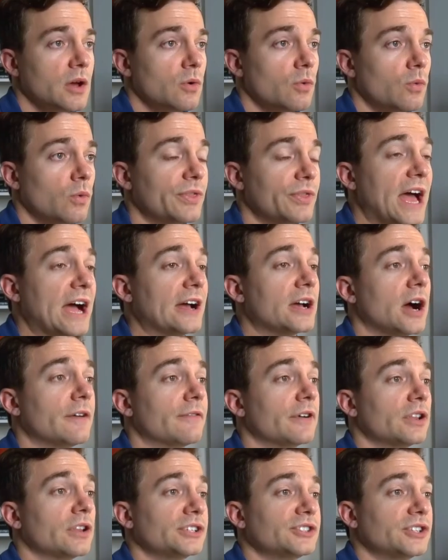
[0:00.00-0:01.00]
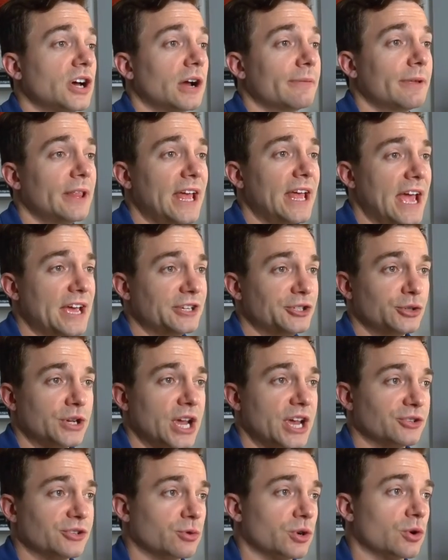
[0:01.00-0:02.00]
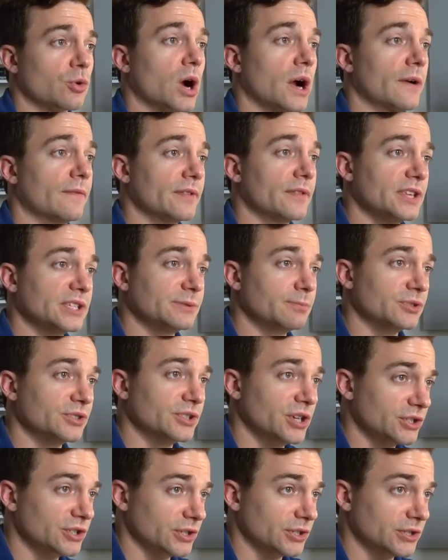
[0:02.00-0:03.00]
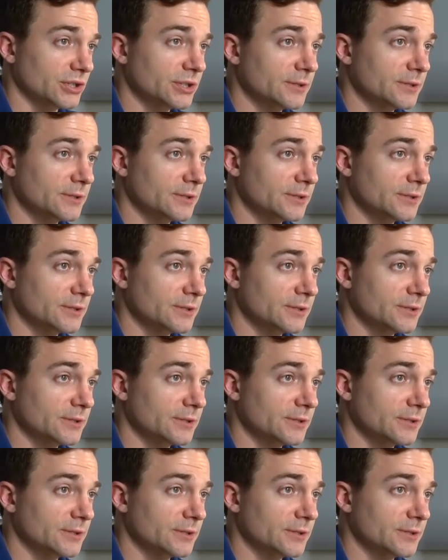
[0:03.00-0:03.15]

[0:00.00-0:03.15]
With that covered, let's talk about the education required for these positions.